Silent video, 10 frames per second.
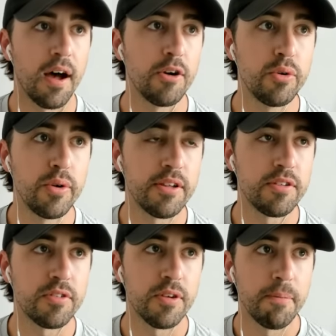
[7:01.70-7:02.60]
who
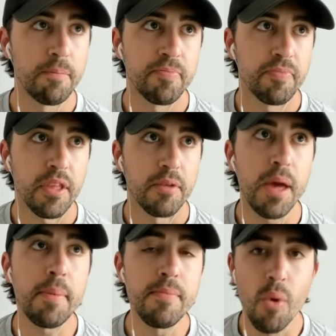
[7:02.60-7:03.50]
is
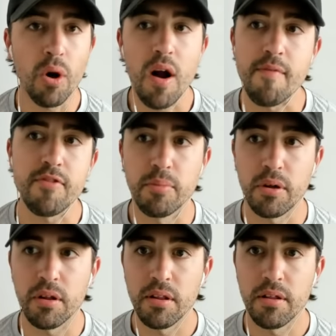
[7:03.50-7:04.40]
maybe more
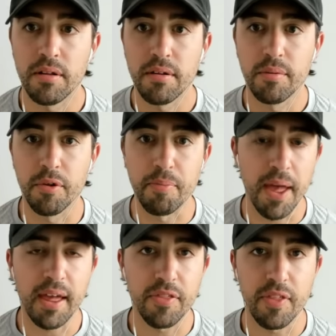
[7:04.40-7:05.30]
comfortable with
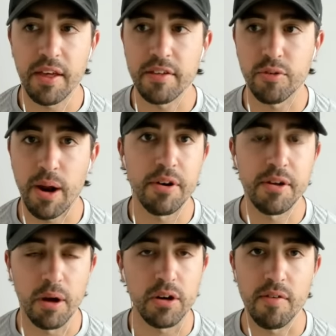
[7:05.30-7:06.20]
making things around
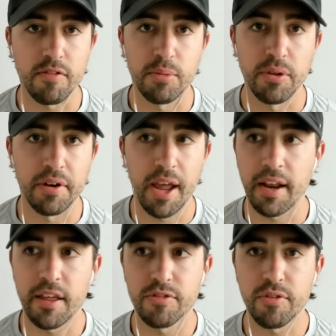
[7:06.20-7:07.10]
him uncomfortable than
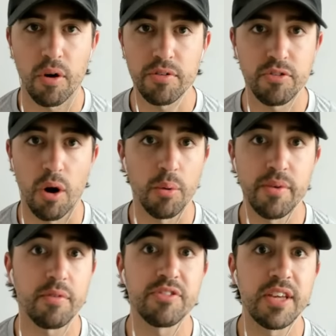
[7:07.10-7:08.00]
any star we've
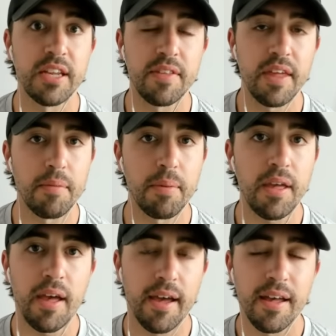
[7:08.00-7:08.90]
ever seen in the
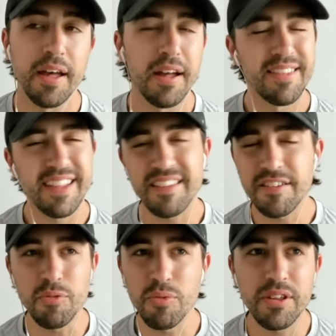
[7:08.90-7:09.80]
NBA.
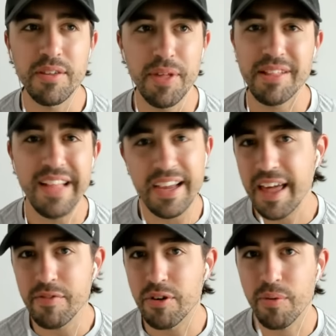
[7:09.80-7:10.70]
That's not
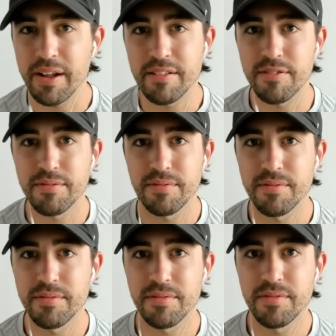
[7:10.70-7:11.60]
Kevin Durant's
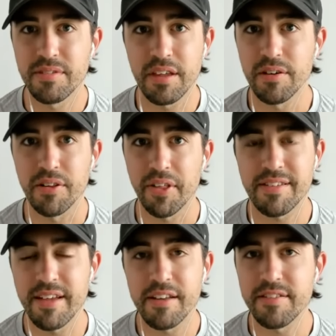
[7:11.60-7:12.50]
deal. That's
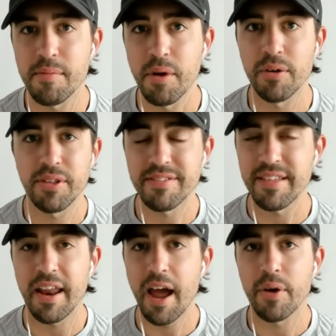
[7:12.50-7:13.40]
not his MO. That's
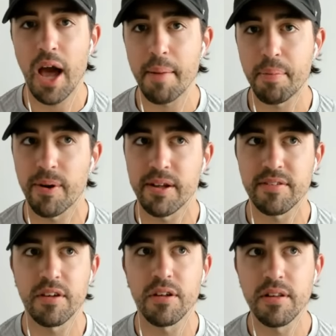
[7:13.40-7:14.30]
not how he operates.
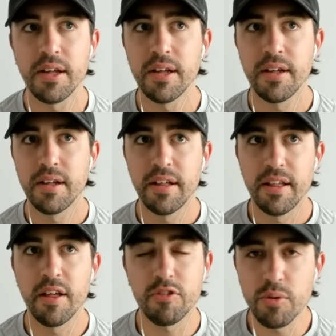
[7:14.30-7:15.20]
He'll
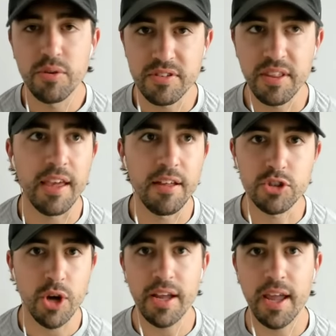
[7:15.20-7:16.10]
do his thing. He'll
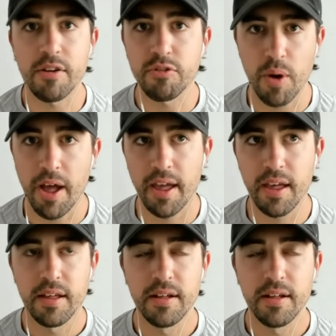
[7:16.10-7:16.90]
try to get his way.